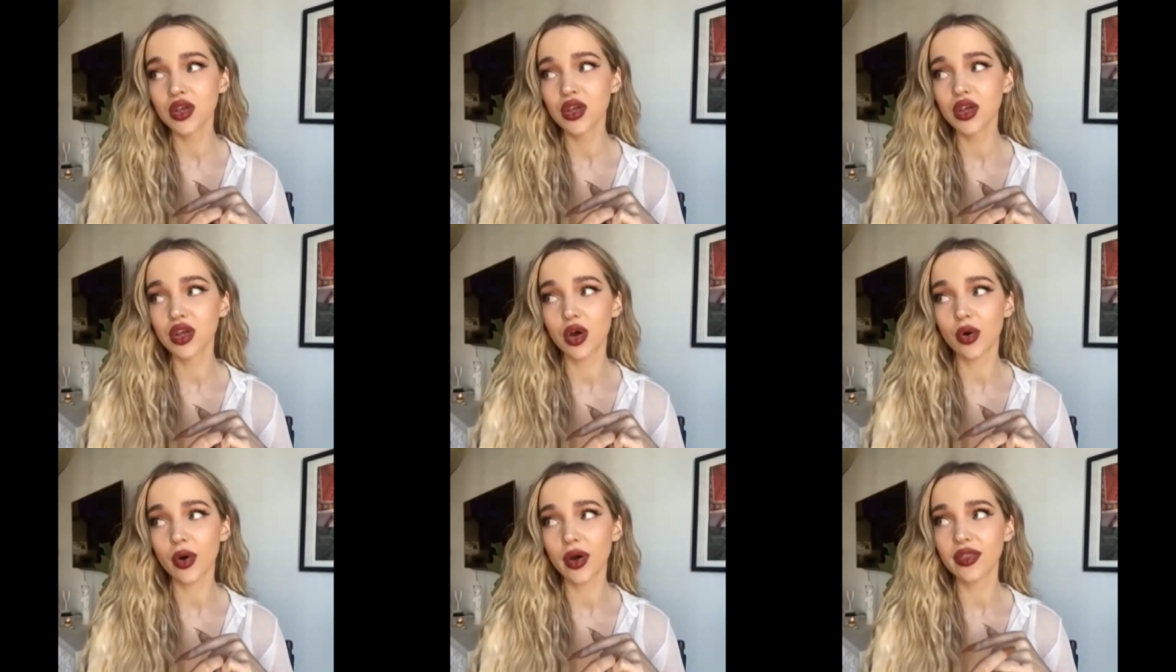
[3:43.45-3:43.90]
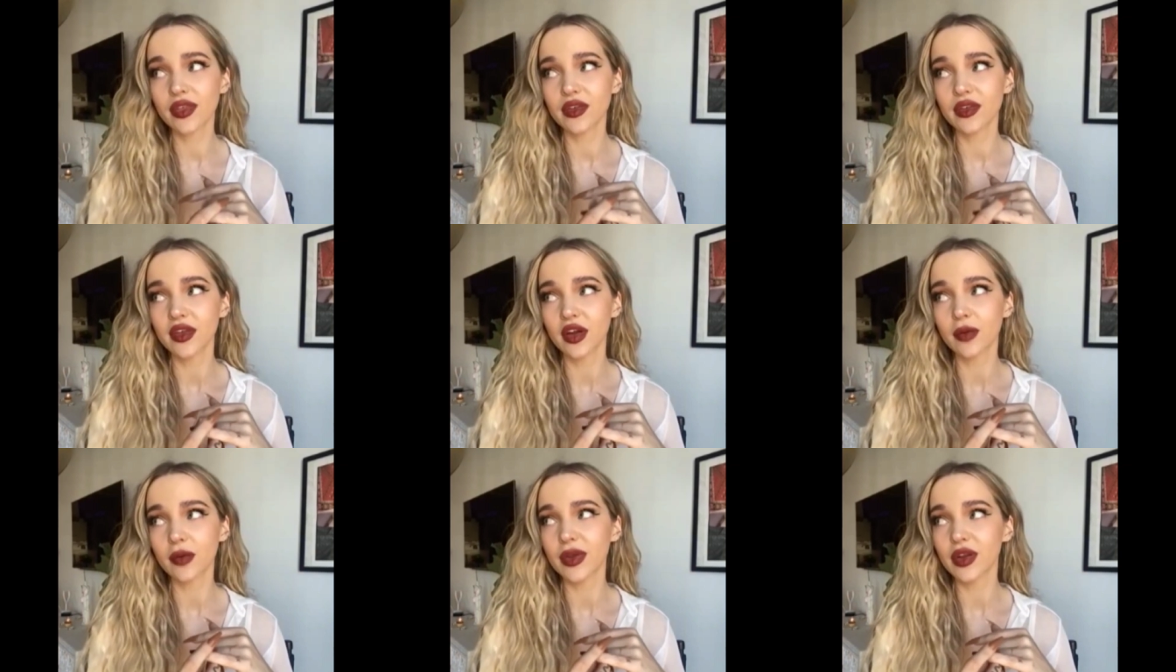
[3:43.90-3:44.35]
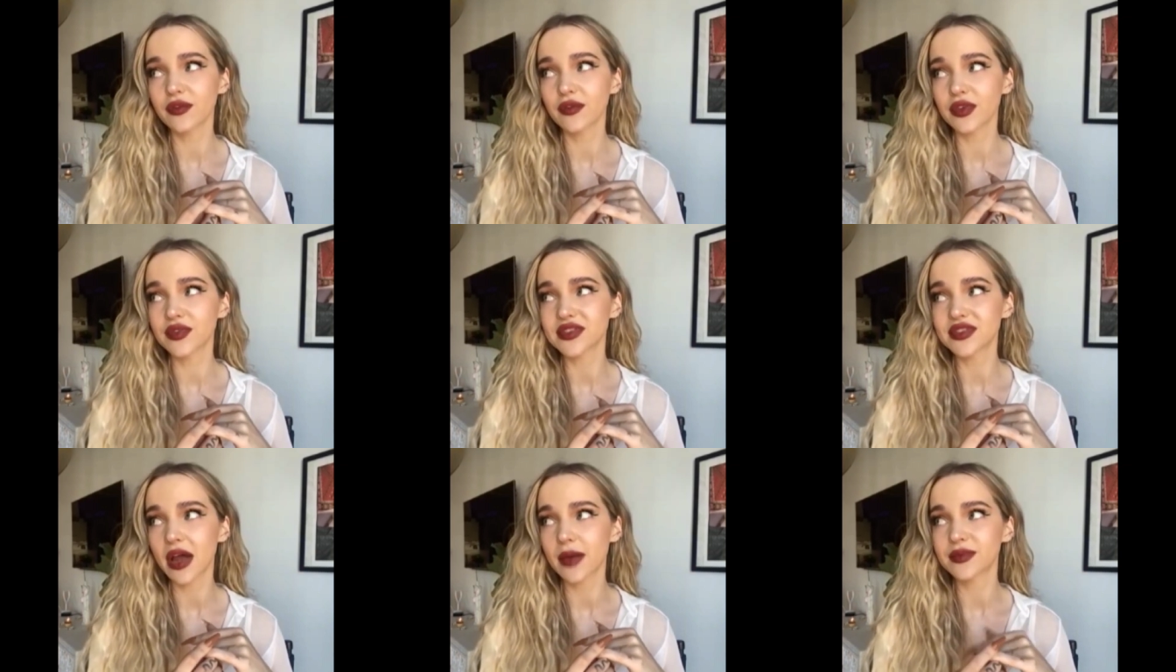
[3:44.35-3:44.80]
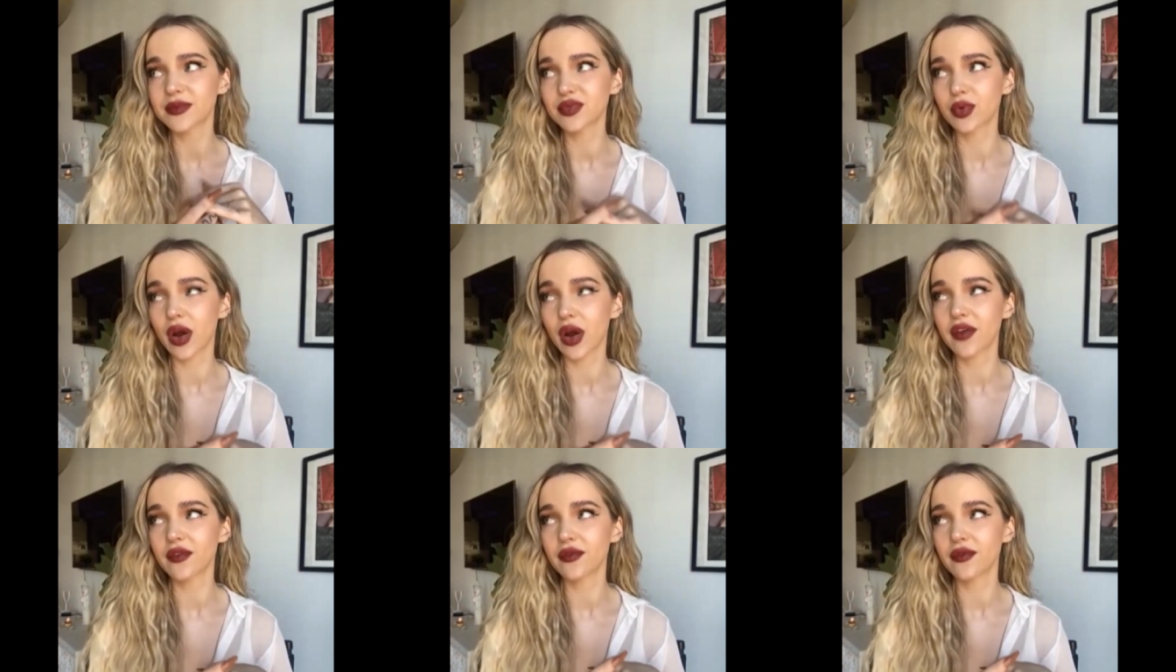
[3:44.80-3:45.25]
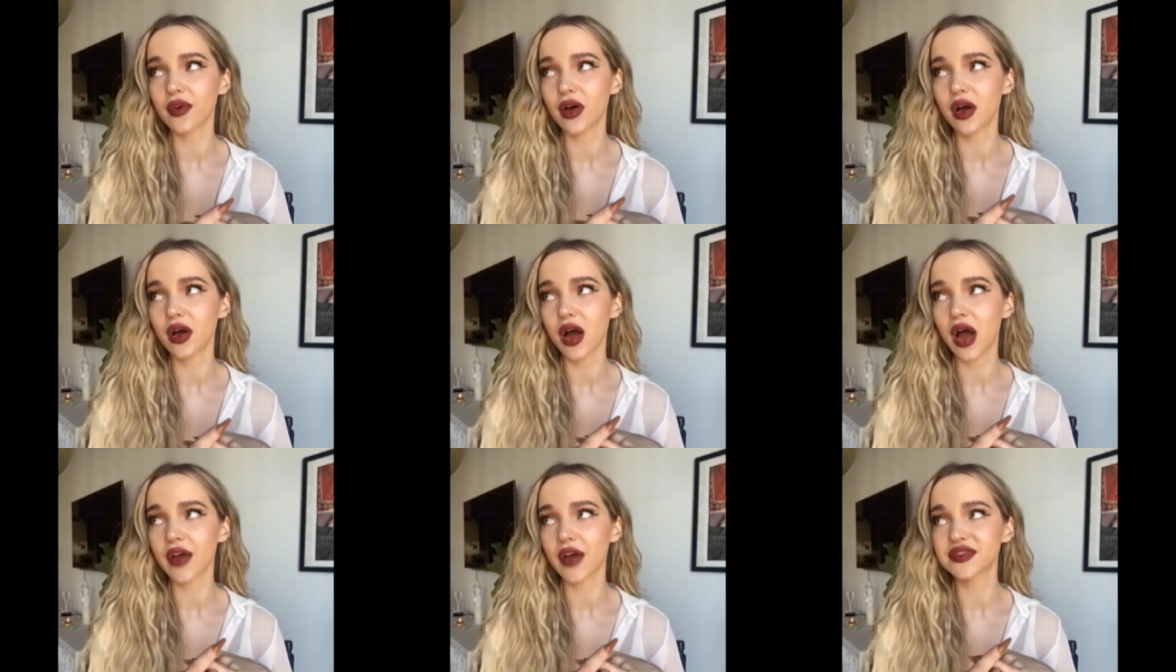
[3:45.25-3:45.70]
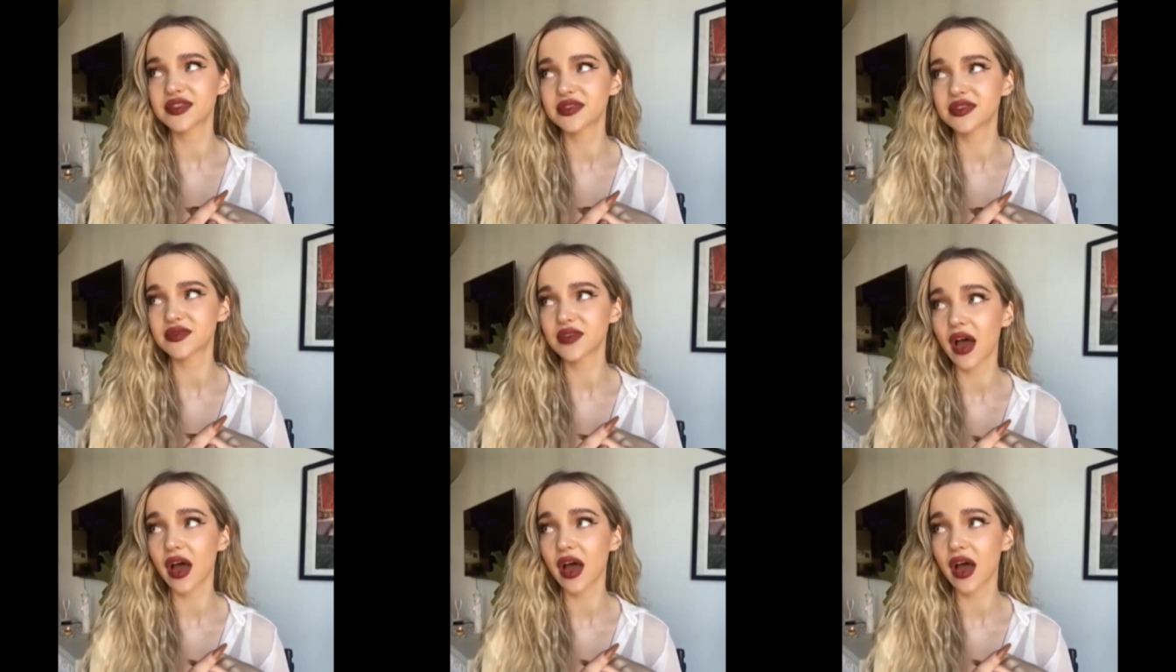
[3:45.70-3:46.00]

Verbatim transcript: You know, I think there have been a few times where I've I've